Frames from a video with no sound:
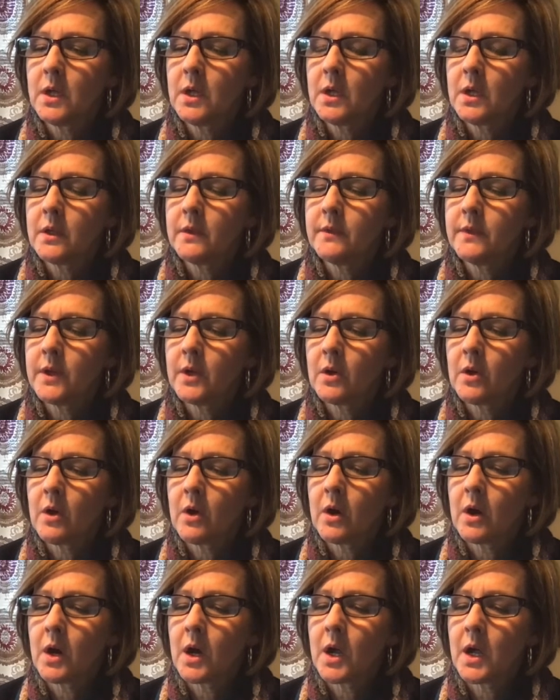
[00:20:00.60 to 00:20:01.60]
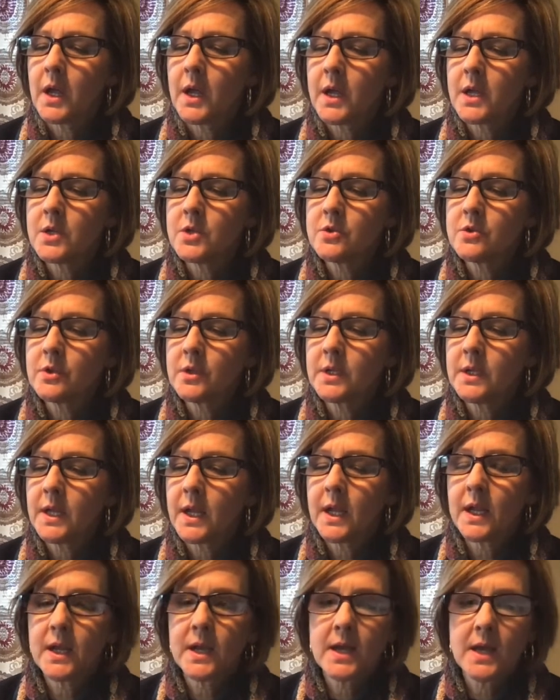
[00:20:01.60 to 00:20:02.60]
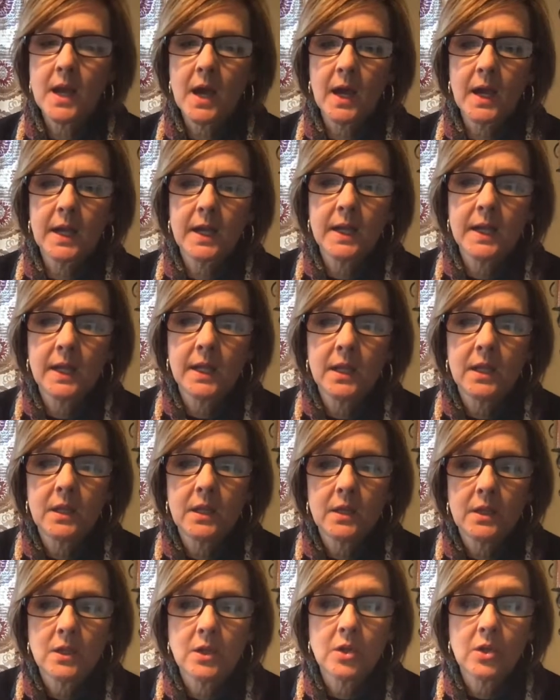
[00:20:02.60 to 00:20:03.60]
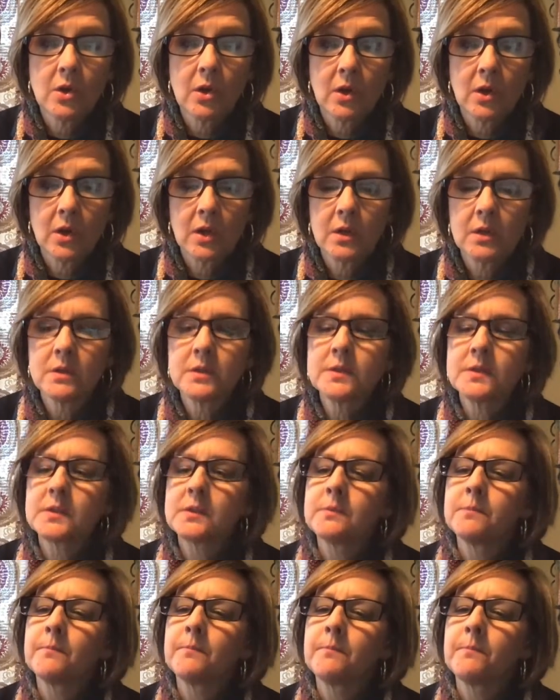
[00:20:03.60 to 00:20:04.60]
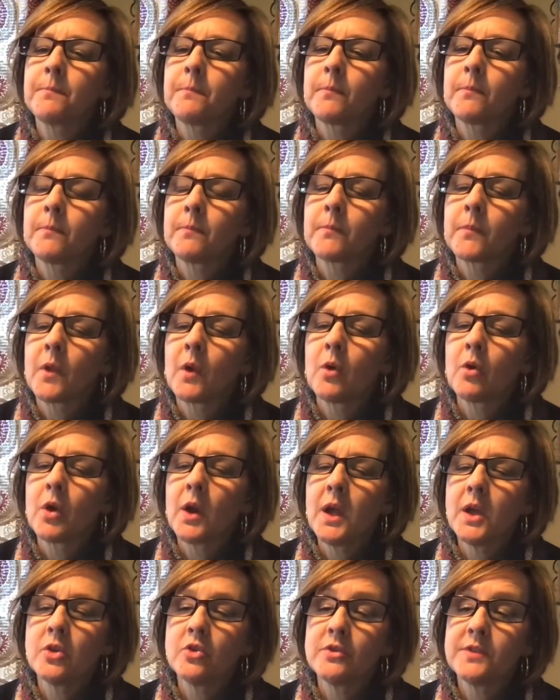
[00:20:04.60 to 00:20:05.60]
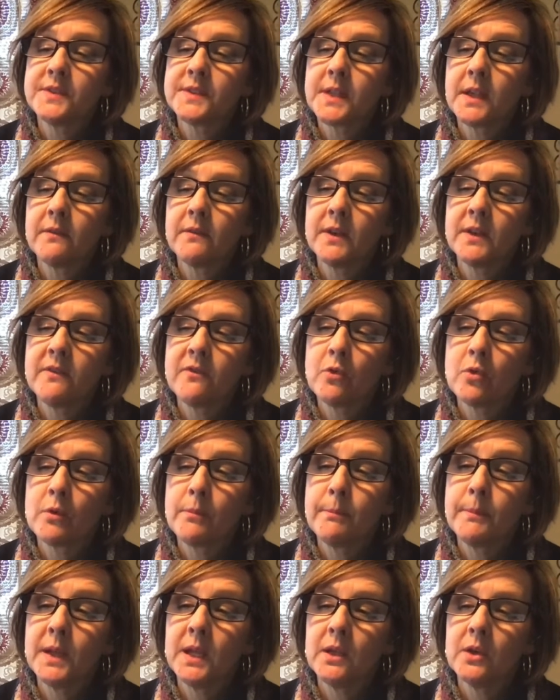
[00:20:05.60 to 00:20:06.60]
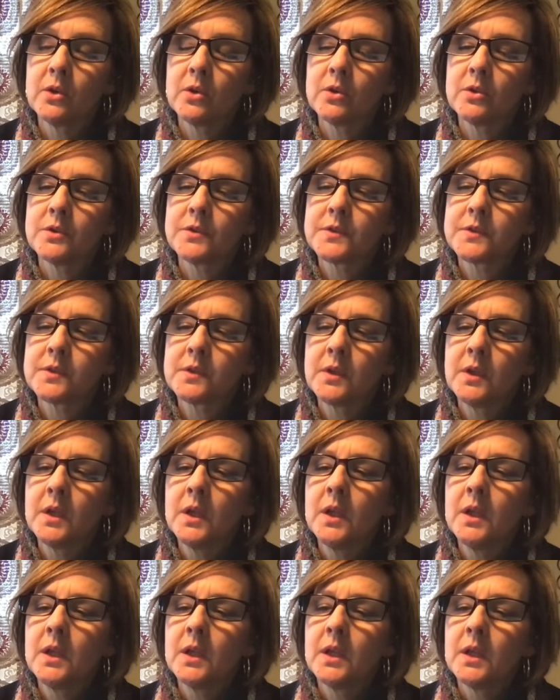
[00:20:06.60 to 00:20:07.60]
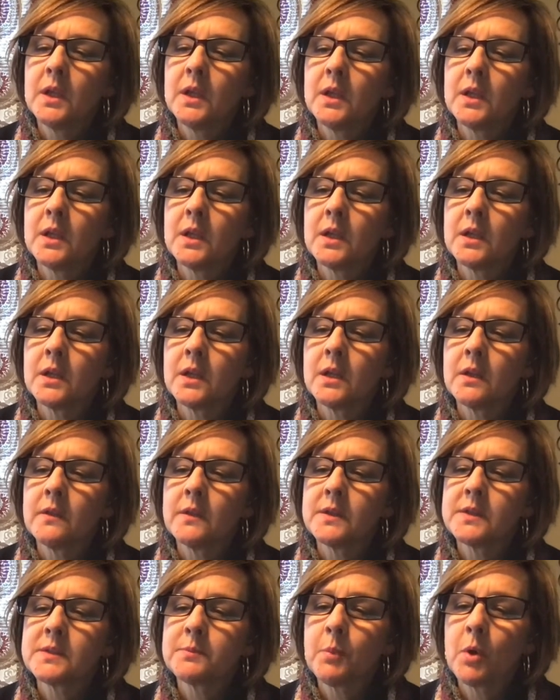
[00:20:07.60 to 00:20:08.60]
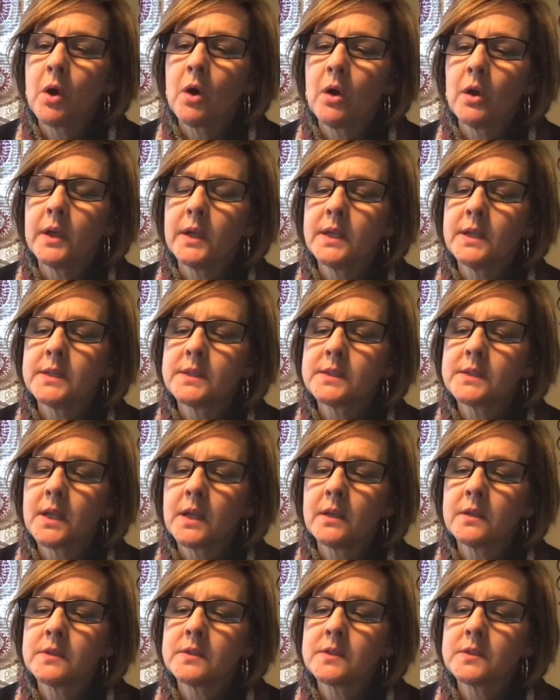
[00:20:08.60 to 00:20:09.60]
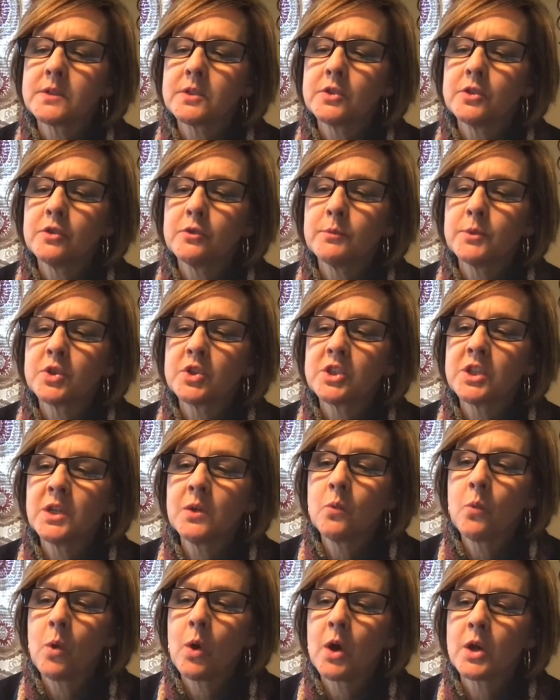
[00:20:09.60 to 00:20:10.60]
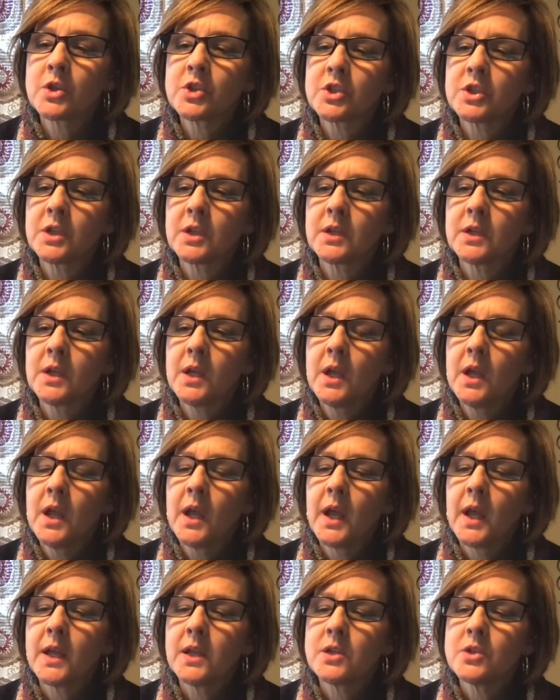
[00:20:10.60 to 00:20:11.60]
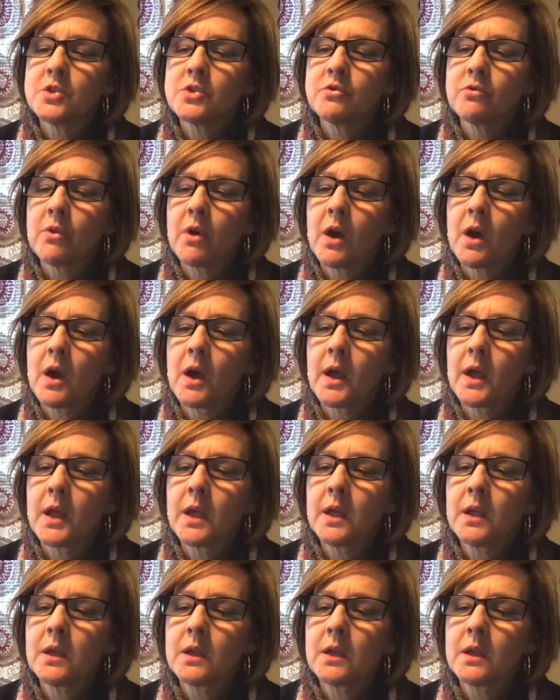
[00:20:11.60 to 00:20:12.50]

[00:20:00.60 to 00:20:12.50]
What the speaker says: There are 190 yards or 174 meters in this ball, and it says to machine wash it and dry